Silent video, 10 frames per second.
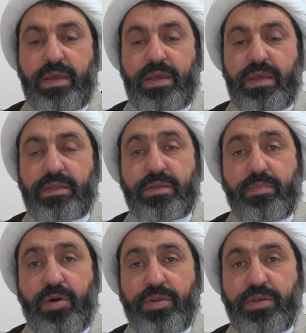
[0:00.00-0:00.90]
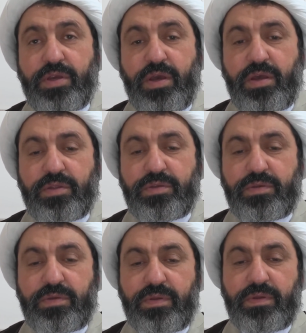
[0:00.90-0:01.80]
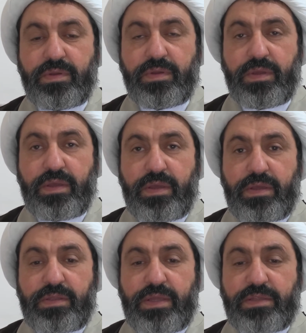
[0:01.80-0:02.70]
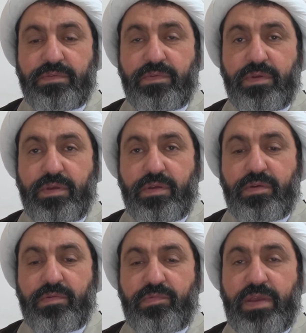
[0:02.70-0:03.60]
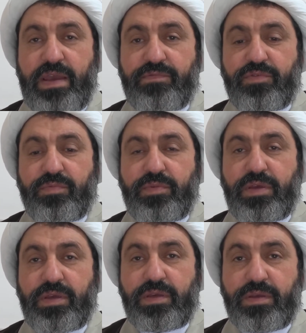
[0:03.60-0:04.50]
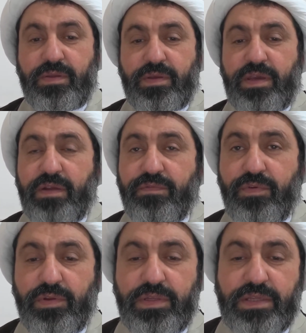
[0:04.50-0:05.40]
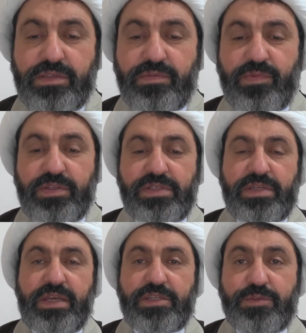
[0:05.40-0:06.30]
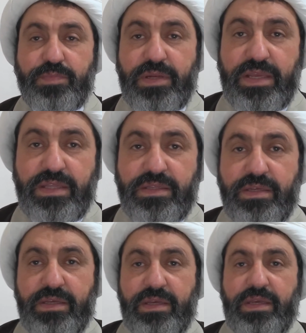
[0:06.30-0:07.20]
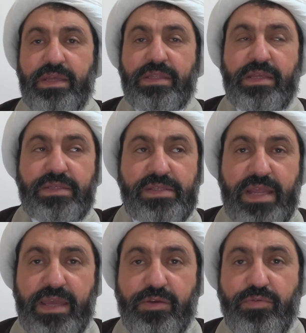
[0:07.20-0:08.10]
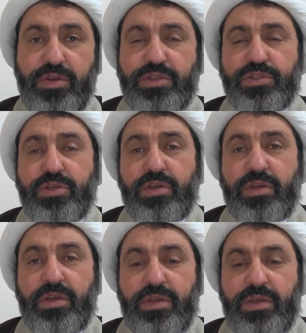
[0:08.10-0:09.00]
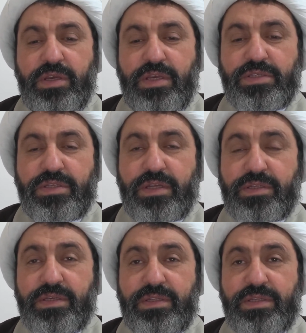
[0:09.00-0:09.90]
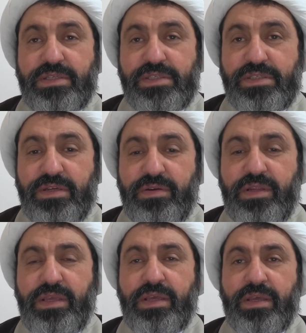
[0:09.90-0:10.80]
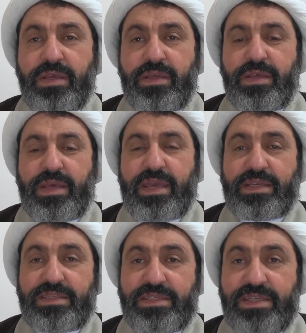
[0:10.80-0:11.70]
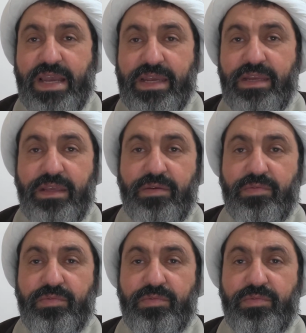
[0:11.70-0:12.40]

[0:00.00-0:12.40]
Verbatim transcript: i'tibariyat, that we have to be careful that what is explained in this language is not necessarily exactly